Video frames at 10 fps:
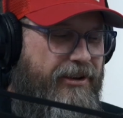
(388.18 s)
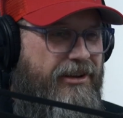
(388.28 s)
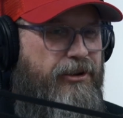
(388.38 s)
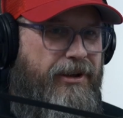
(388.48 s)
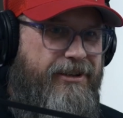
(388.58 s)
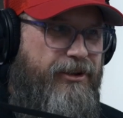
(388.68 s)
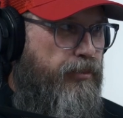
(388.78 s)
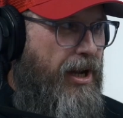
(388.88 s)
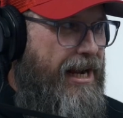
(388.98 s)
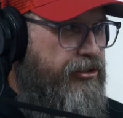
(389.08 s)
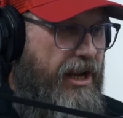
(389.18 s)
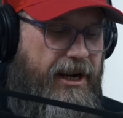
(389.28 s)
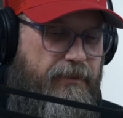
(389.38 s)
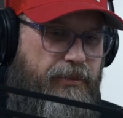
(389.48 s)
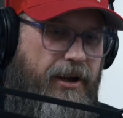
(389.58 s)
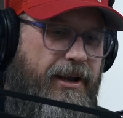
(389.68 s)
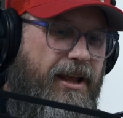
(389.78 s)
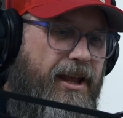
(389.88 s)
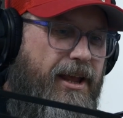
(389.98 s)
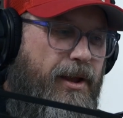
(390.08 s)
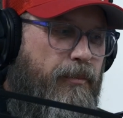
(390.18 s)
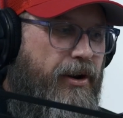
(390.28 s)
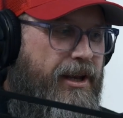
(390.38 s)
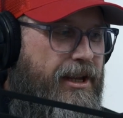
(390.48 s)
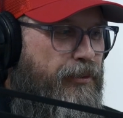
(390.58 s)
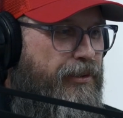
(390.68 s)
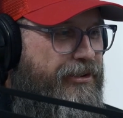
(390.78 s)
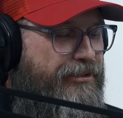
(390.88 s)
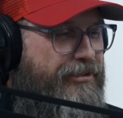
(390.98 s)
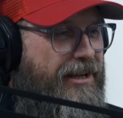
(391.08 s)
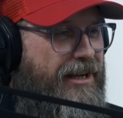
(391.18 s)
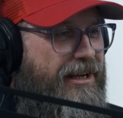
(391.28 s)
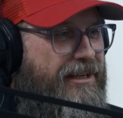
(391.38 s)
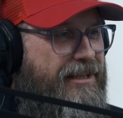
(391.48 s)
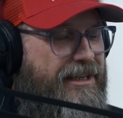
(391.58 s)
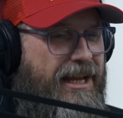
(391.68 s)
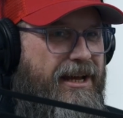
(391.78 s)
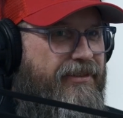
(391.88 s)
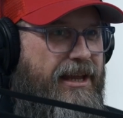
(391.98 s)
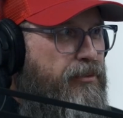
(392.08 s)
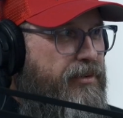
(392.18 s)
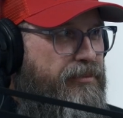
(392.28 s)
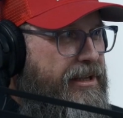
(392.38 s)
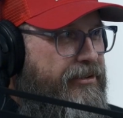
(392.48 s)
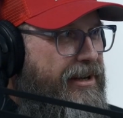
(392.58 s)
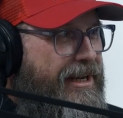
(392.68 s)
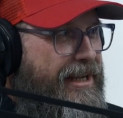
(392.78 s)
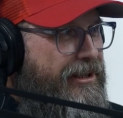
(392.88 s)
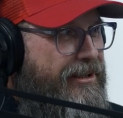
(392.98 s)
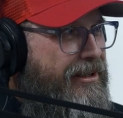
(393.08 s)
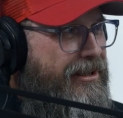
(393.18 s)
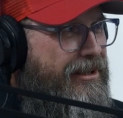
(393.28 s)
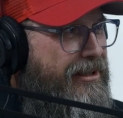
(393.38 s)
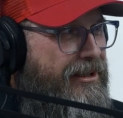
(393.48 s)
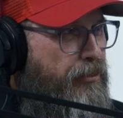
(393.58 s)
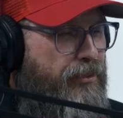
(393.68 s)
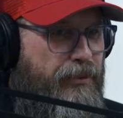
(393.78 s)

I knew how to deal blackjack, but it was, they would be like, what are we